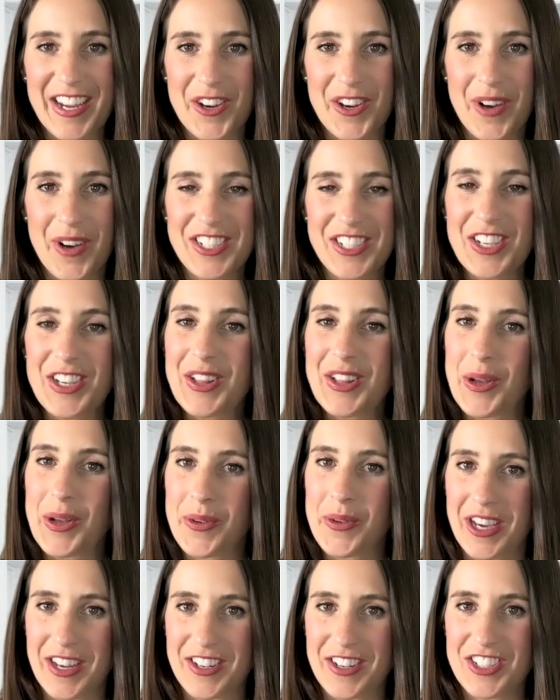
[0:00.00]
you're watching
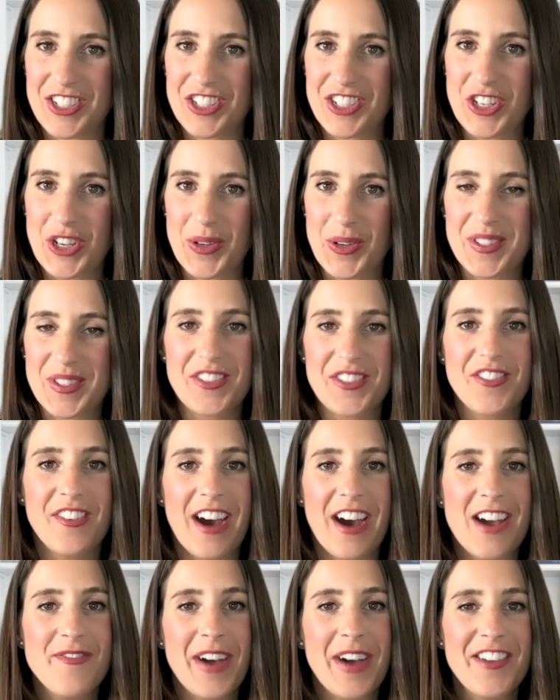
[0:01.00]
Global Energy Show's
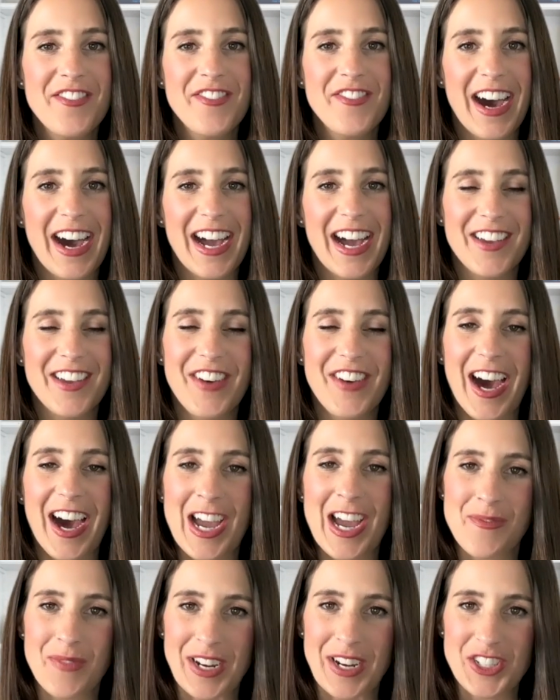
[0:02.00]
5 by 5
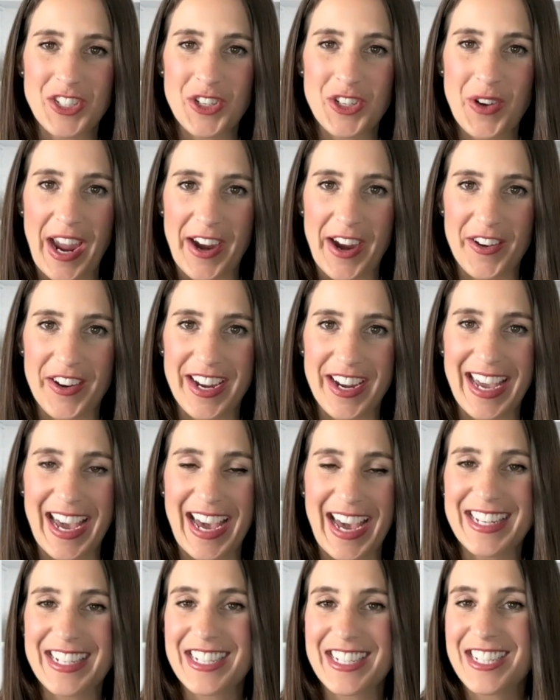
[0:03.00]
I'm Rachel Gregory,
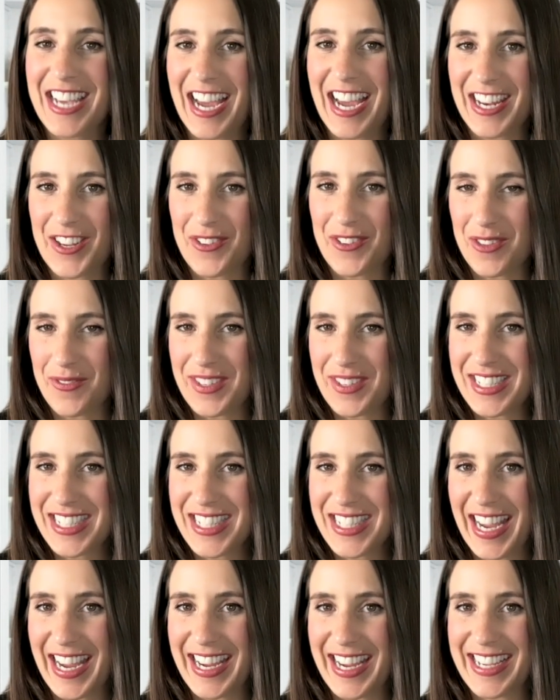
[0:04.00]
and chatting with me
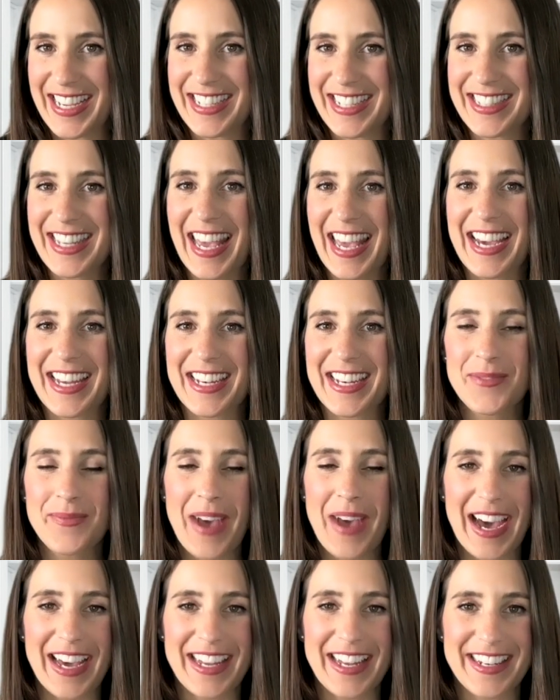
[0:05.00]
today is Candice
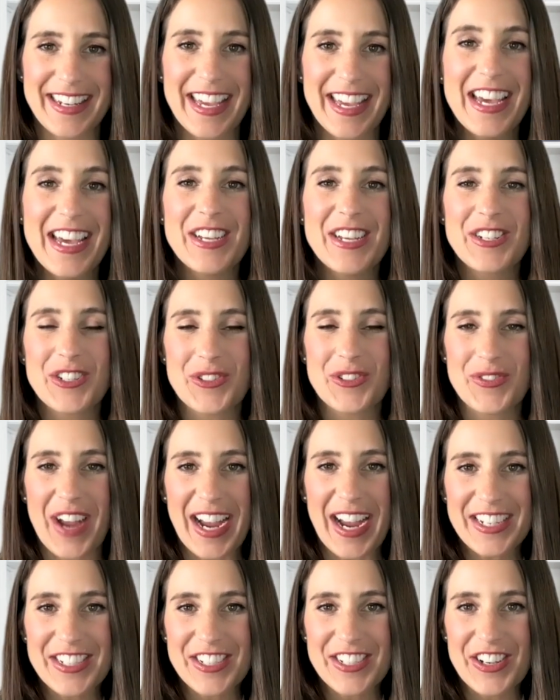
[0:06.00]
Paton,
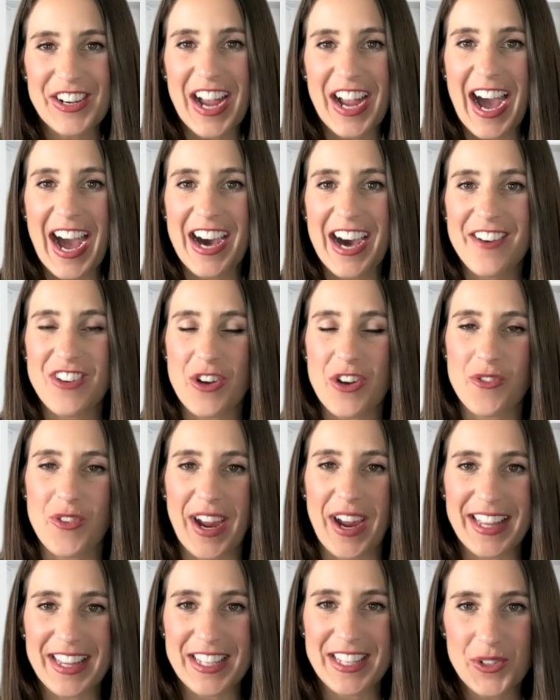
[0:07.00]
Director of
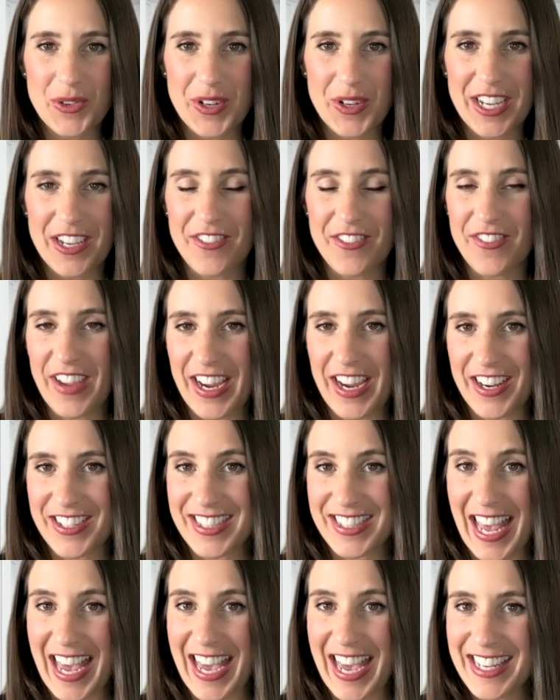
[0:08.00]
Regulatory
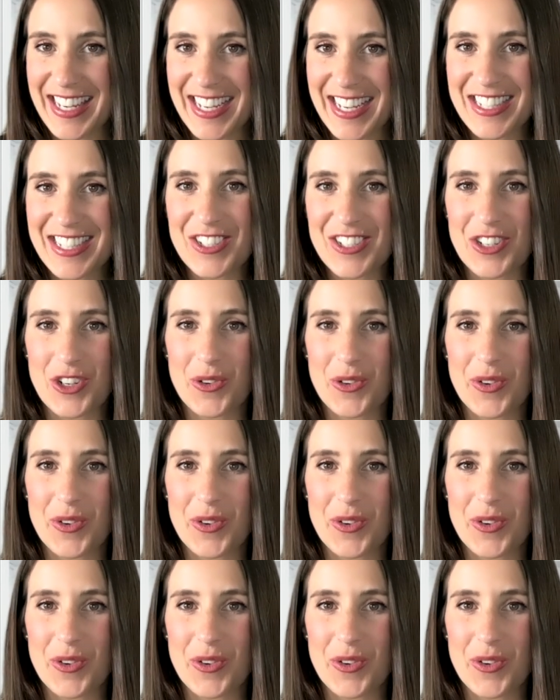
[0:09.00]
Affairs and External